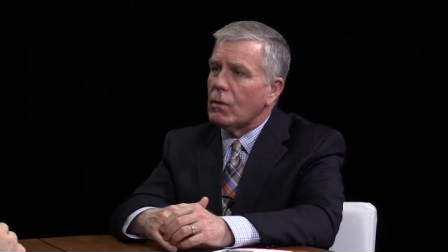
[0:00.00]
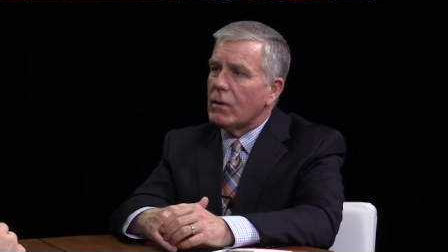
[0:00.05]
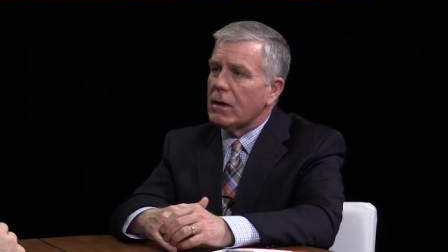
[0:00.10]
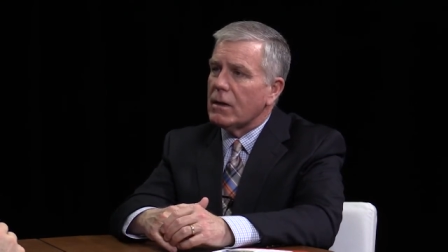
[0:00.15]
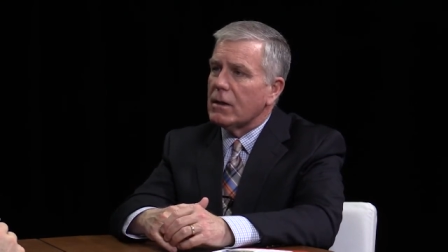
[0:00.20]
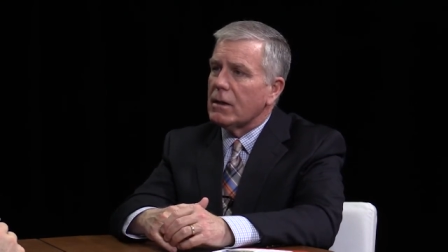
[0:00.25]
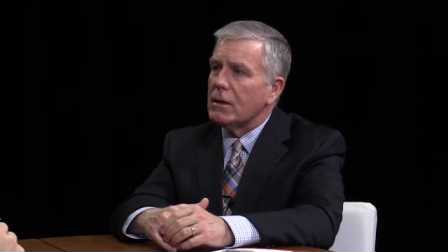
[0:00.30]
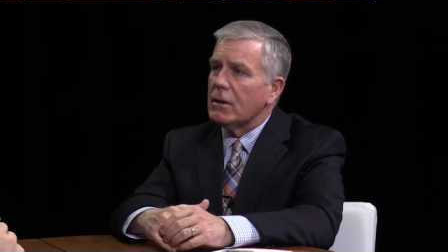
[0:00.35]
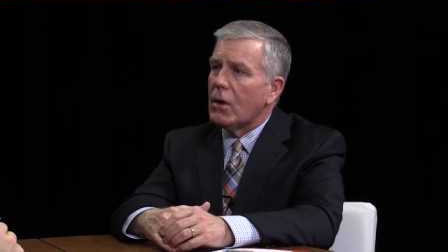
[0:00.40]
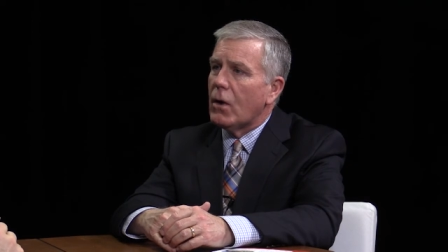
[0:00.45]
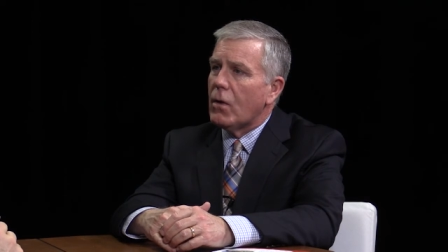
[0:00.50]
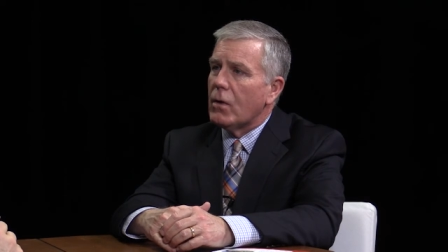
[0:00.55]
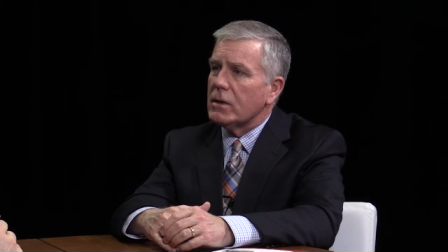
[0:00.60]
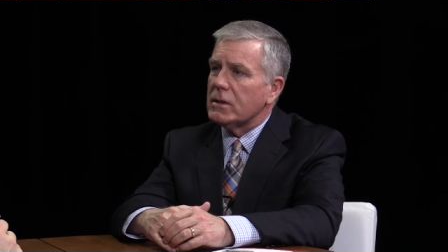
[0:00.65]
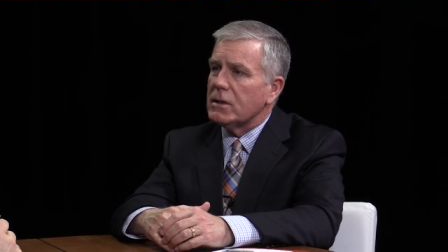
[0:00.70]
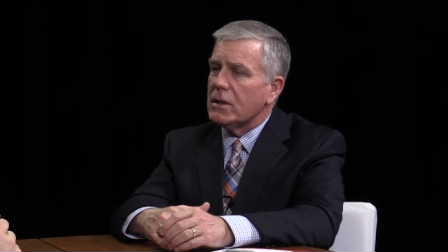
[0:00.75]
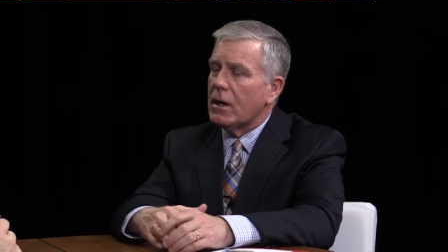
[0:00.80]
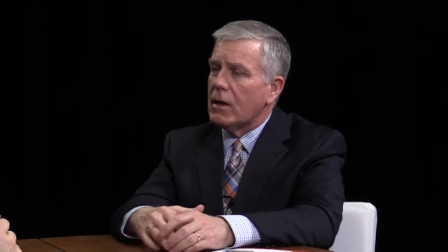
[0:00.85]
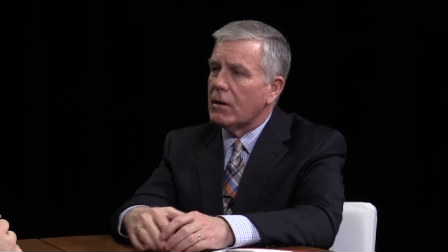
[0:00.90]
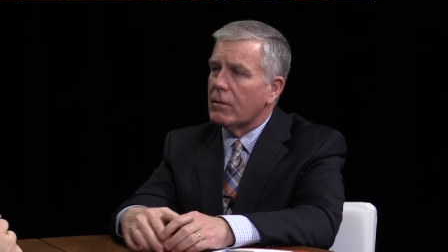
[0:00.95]
one of the
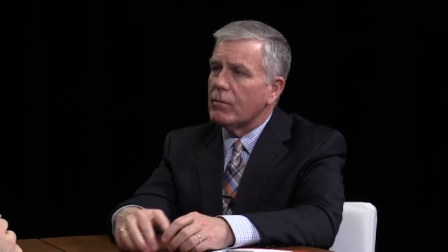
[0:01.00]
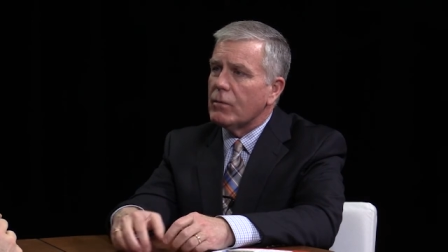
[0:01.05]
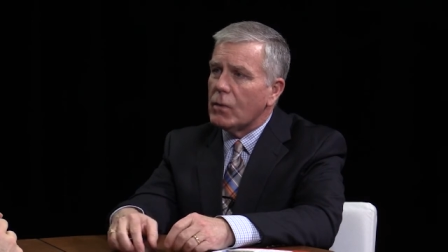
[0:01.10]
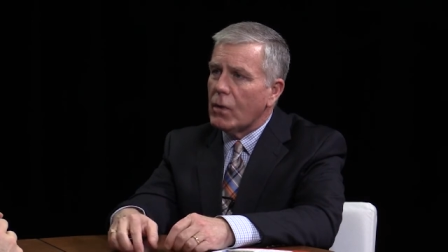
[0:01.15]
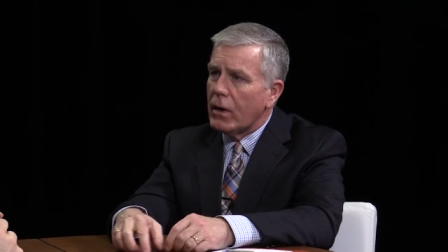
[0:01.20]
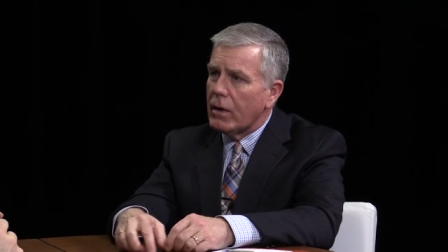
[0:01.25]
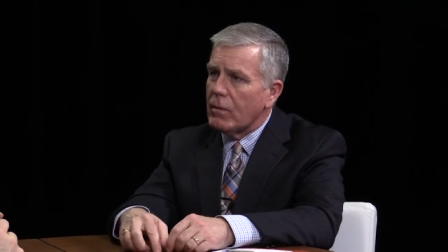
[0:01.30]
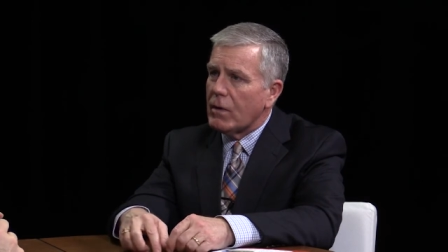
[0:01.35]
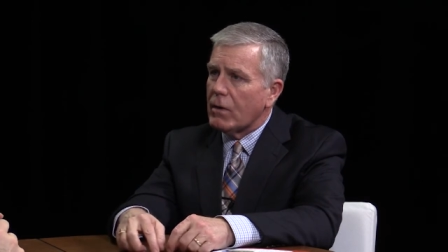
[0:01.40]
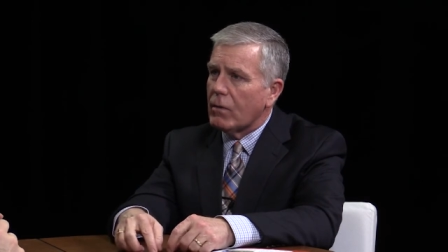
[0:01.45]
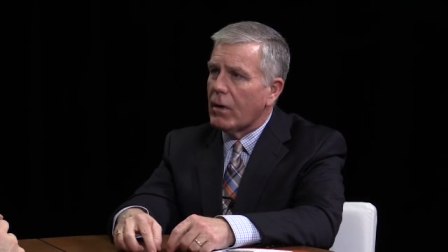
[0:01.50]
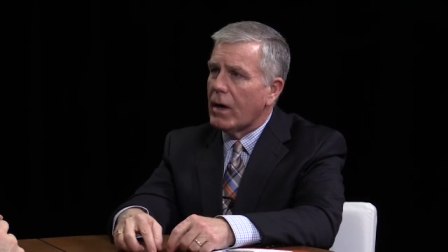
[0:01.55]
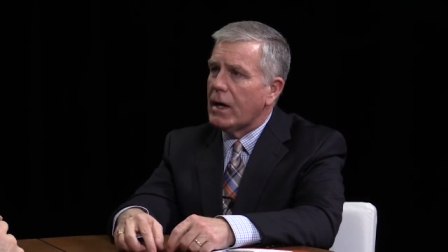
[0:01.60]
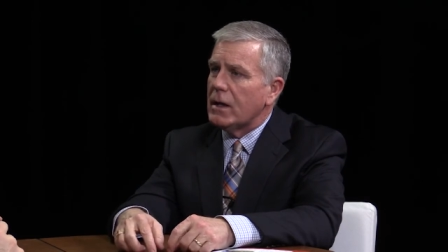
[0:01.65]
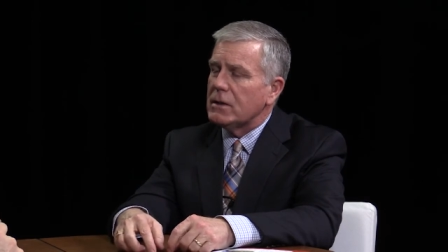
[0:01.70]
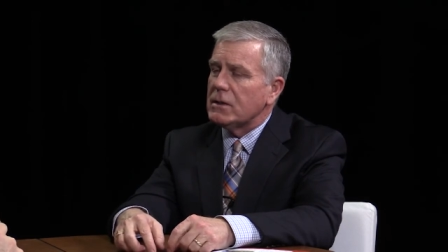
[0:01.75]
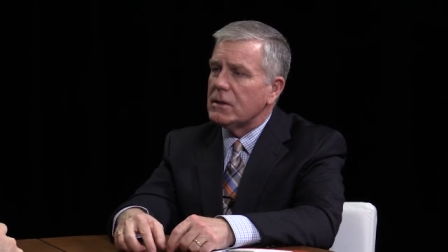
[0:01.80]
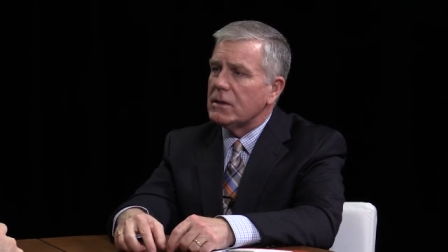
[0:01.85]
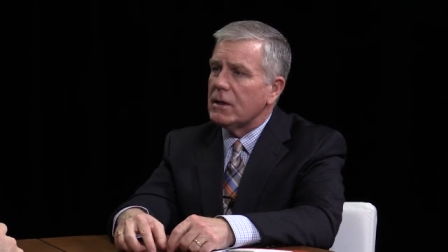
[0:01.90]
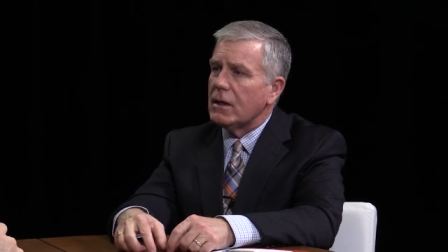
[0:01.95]
lowest unemployment
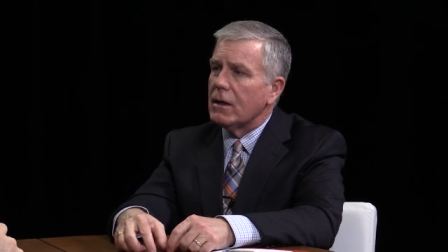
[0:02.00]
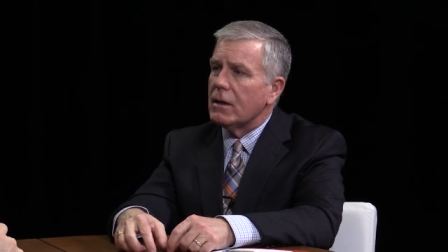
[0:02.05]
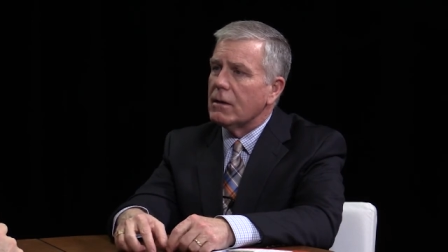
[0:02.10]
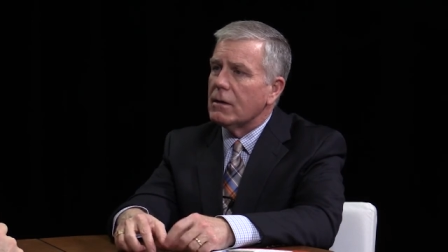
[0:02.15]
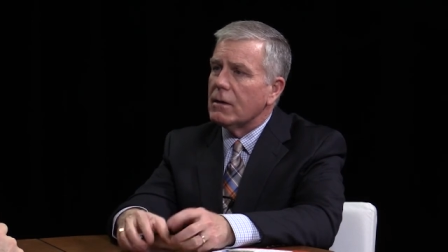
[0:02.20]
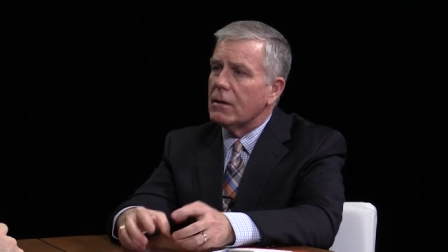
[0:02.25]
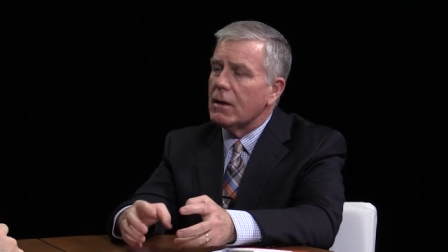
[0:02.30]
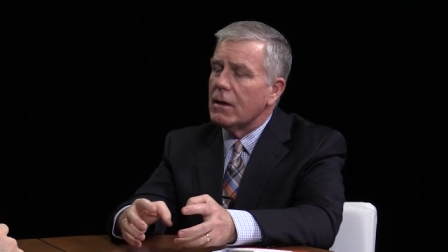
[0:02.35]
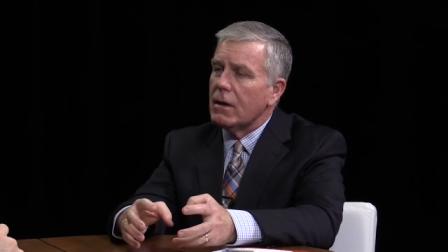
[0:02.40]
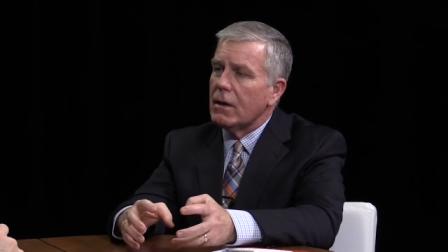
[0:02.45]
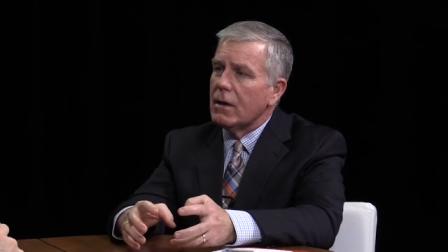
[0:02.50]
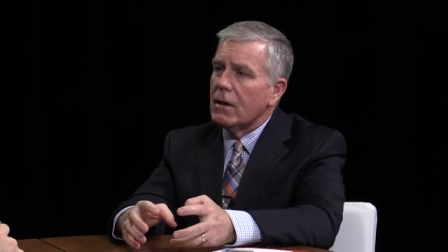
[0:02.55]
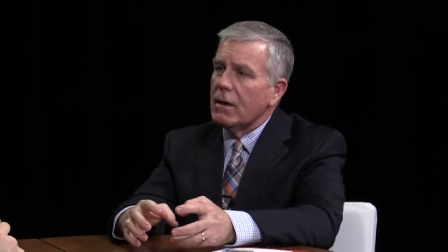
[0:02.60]
rates in